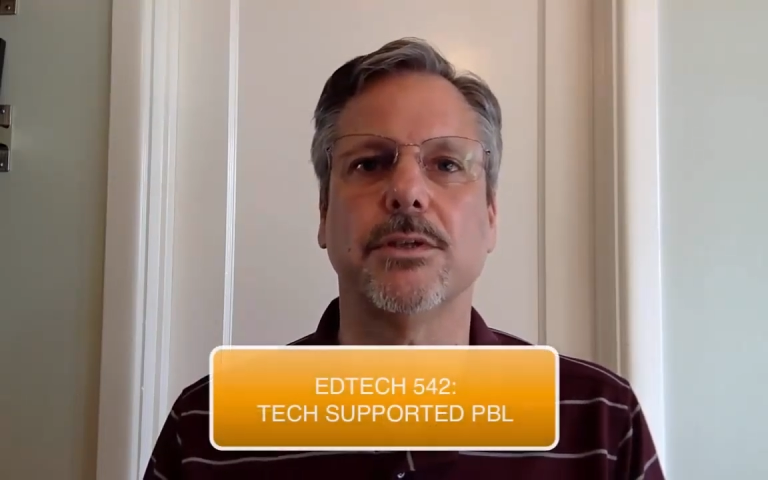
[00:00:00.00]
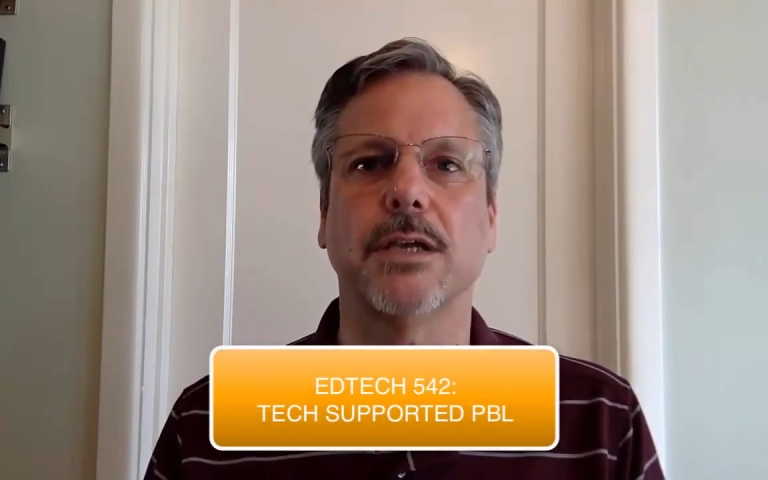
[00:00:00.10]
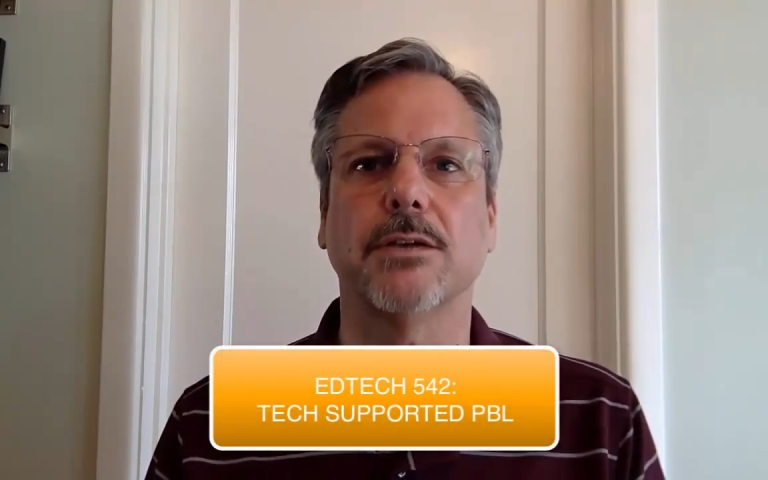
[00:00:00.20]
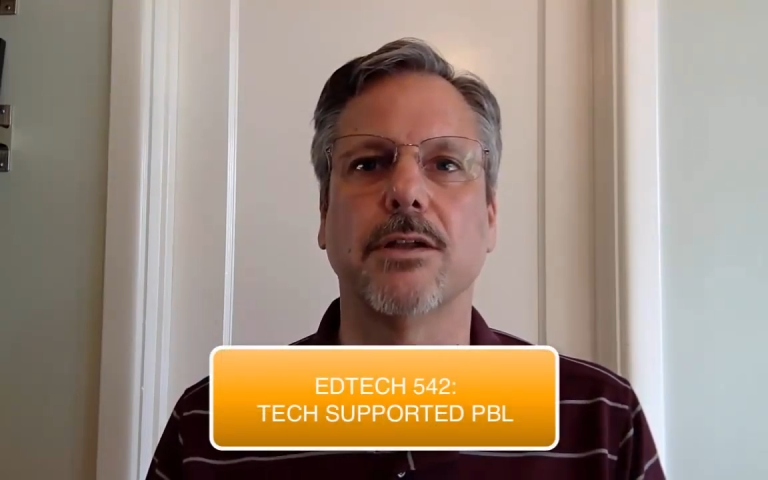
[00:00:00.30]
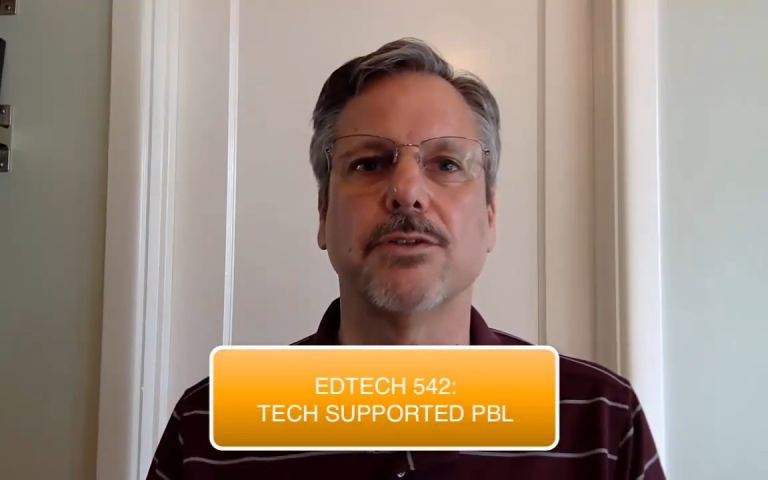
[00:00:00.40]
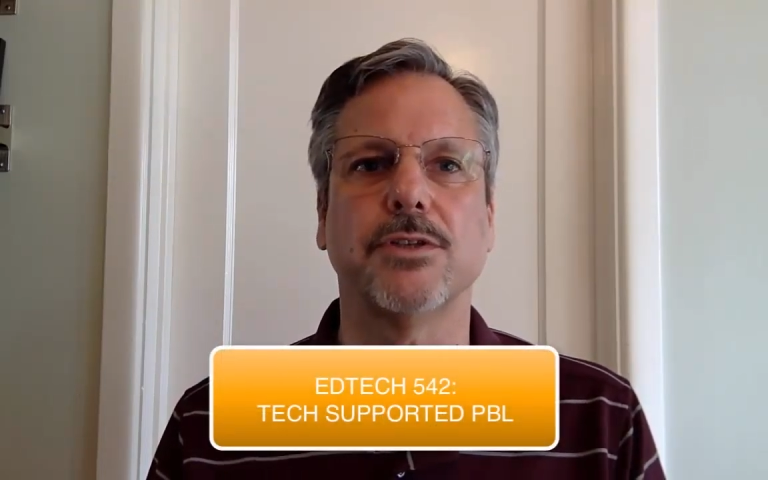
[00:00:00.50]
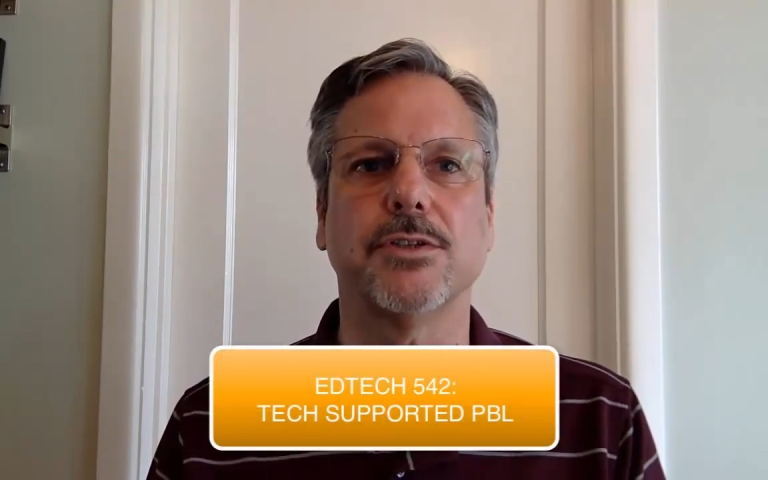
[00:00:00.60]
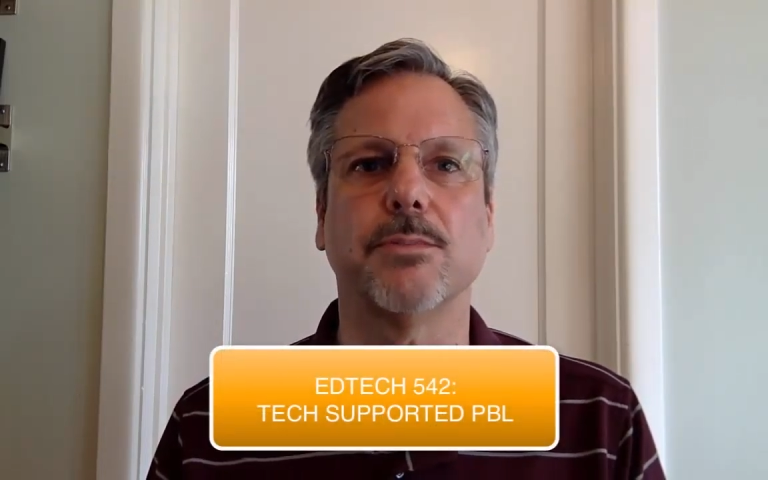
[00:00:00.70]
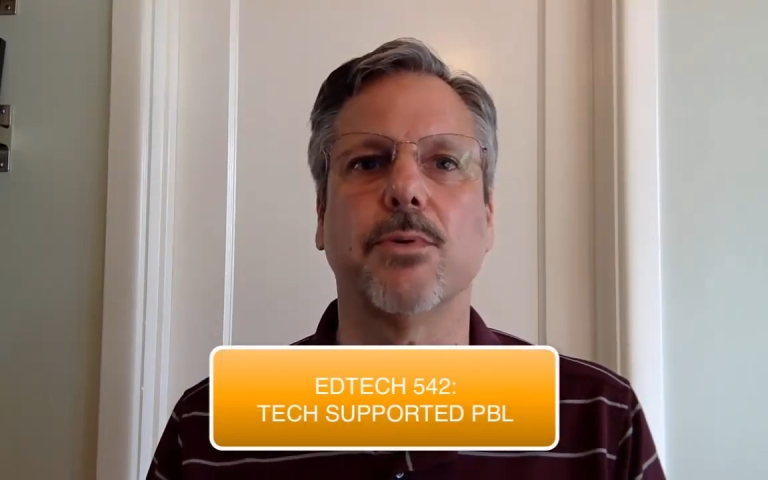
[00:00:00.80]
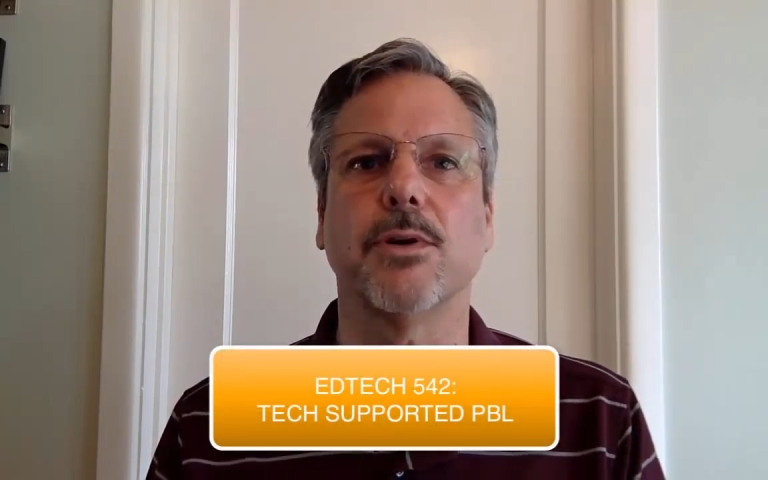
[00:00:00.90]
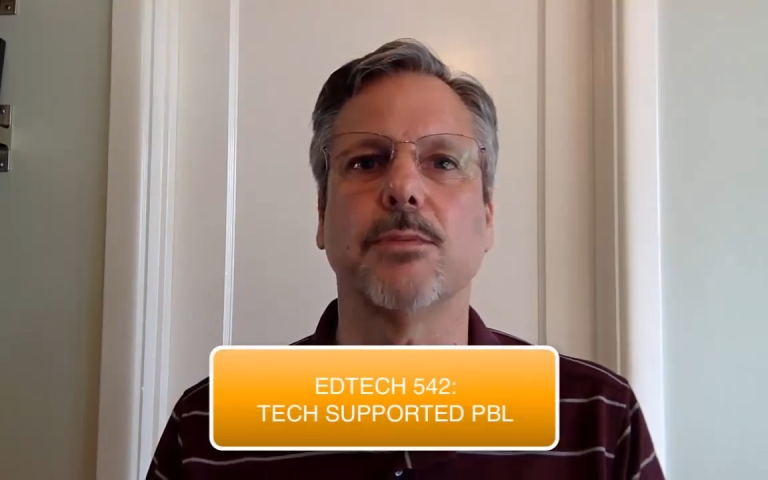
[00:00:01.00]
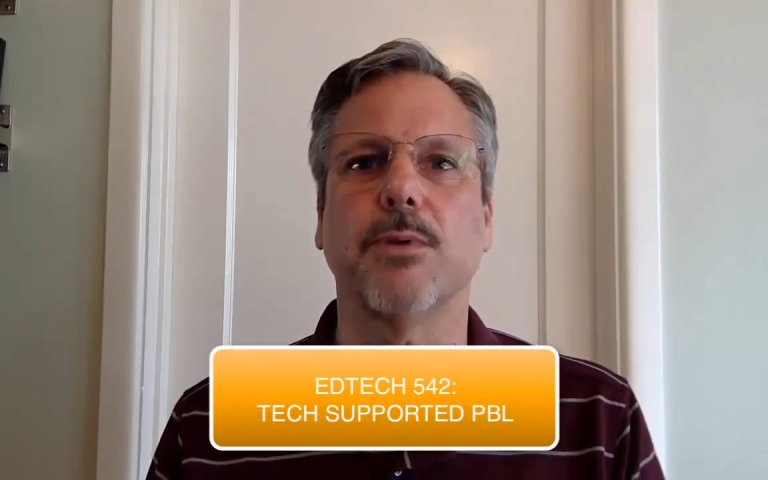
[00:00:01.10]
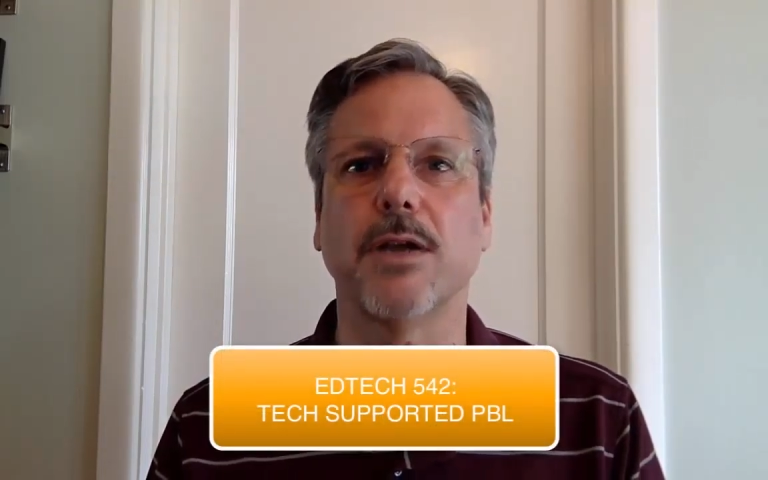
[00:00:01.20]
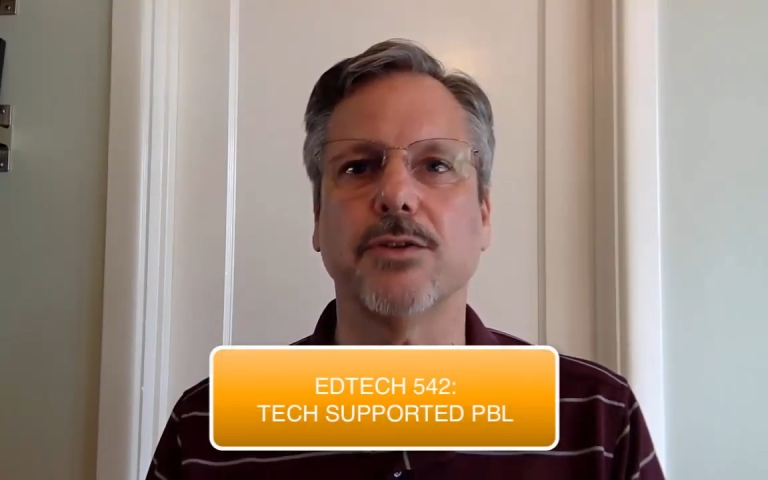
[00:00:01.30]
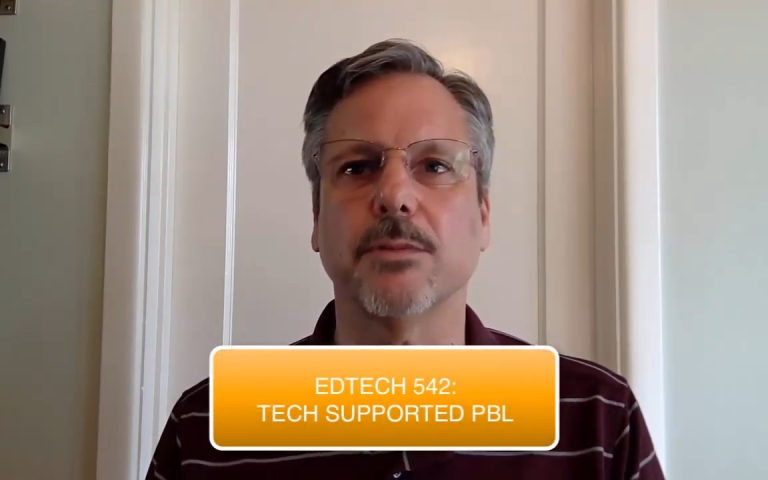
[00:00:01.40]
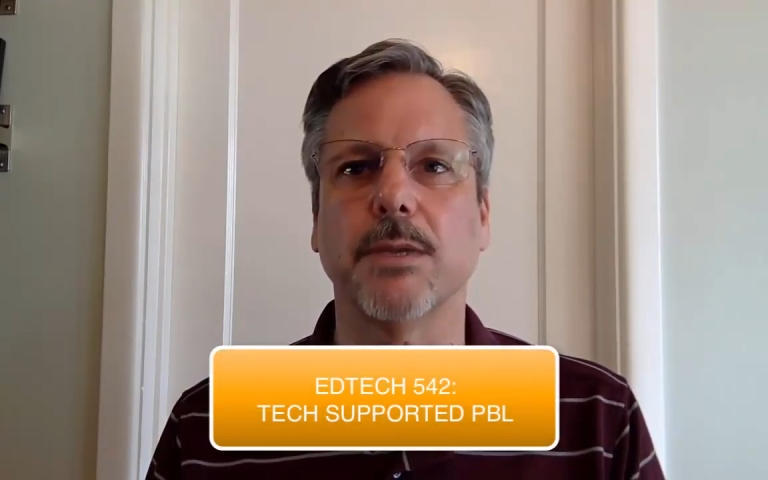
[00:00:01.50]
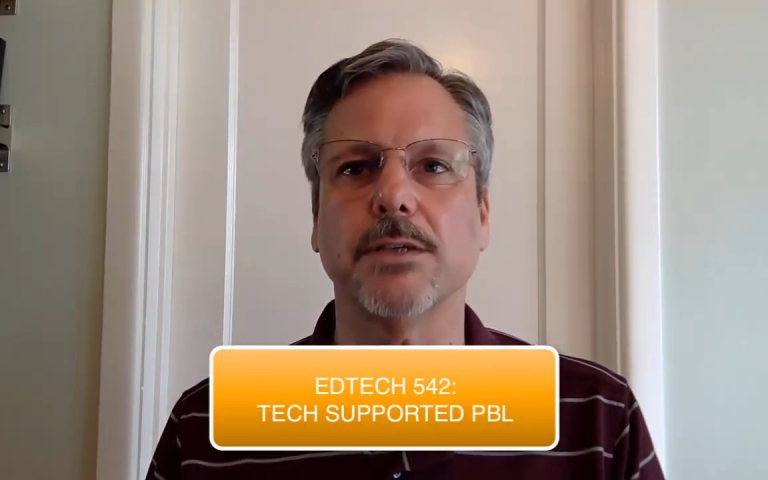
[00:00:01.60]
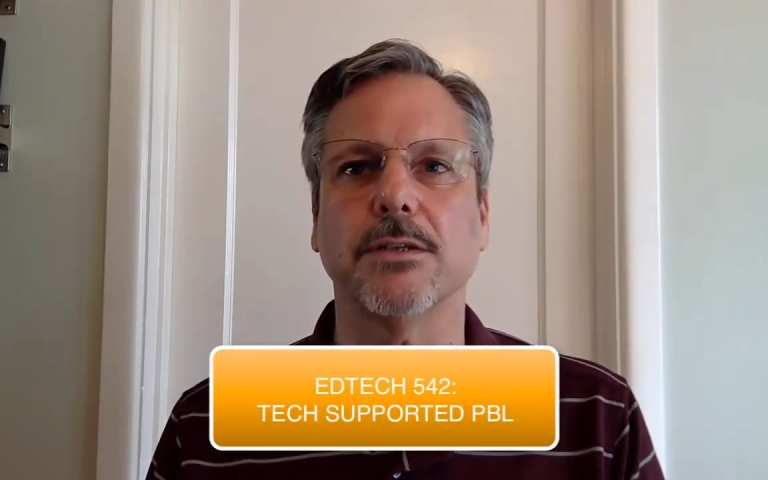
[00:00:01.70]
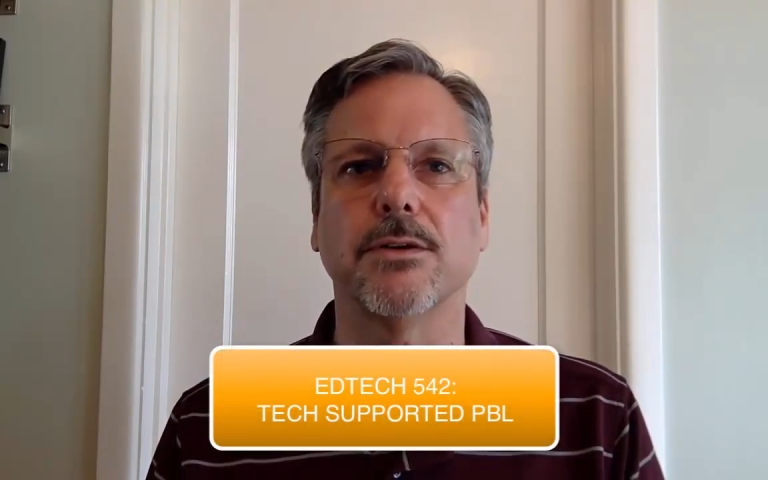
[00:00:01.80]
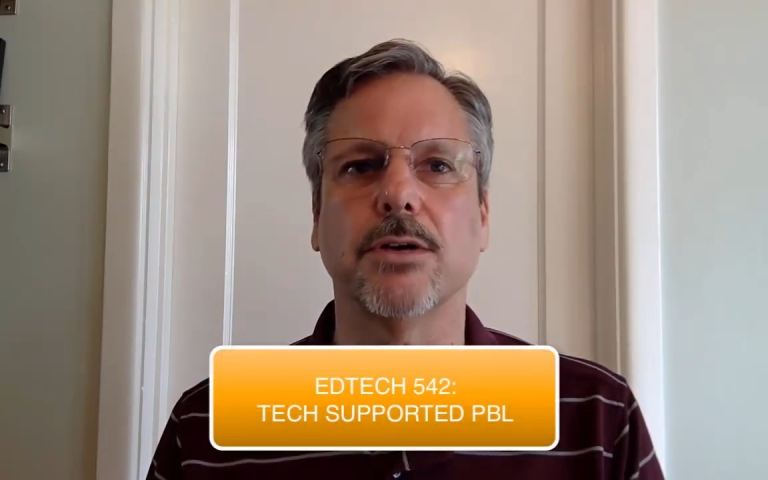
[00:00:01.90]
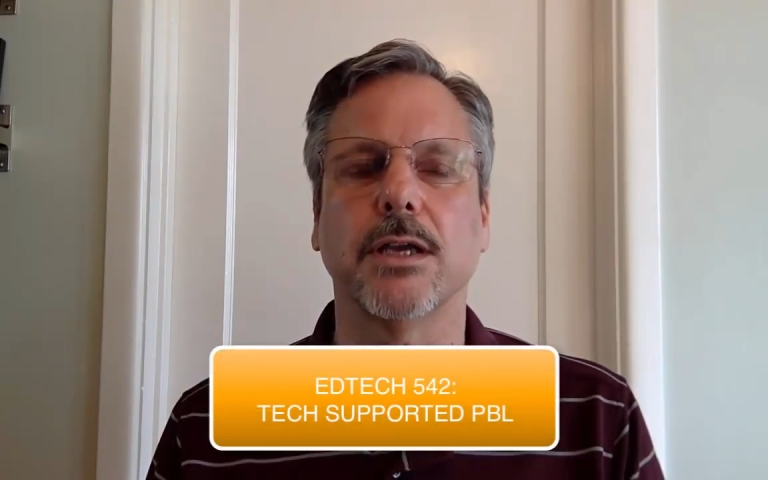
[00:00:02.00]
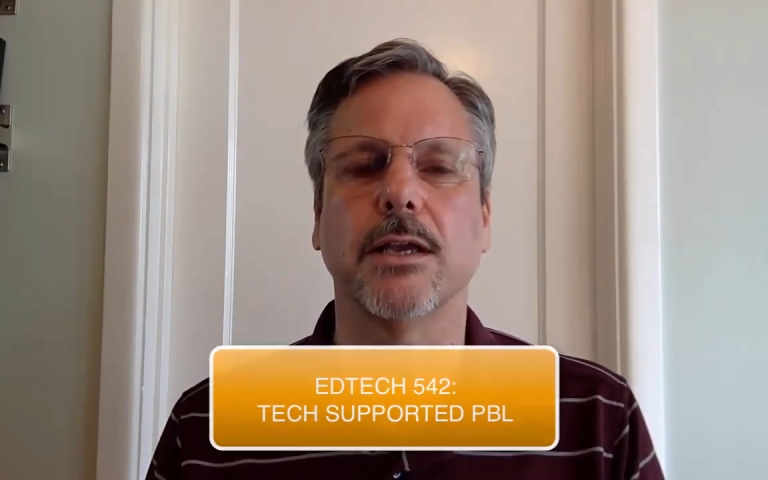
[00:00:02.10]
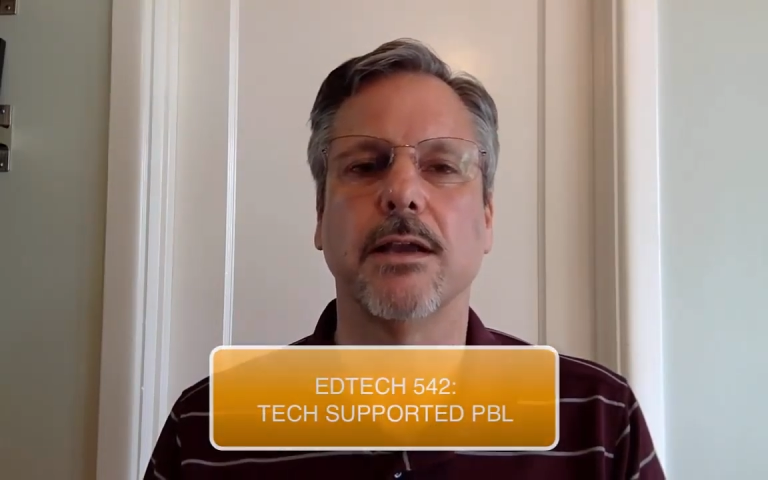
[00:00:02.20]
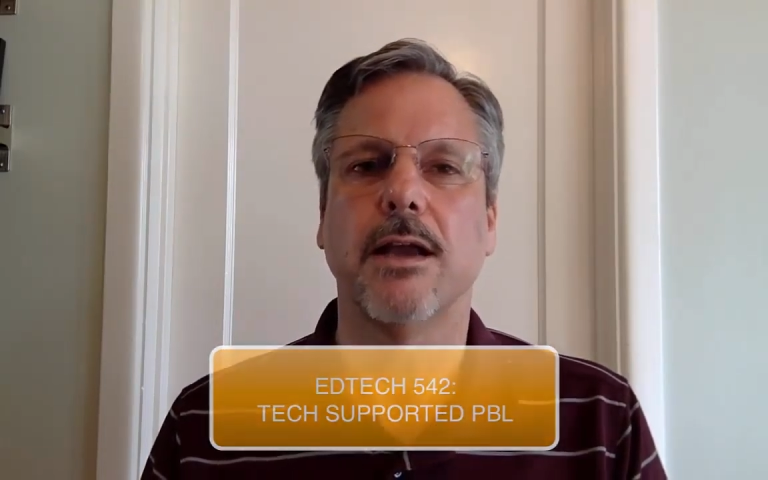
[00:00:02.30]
technology-supported project-based learning,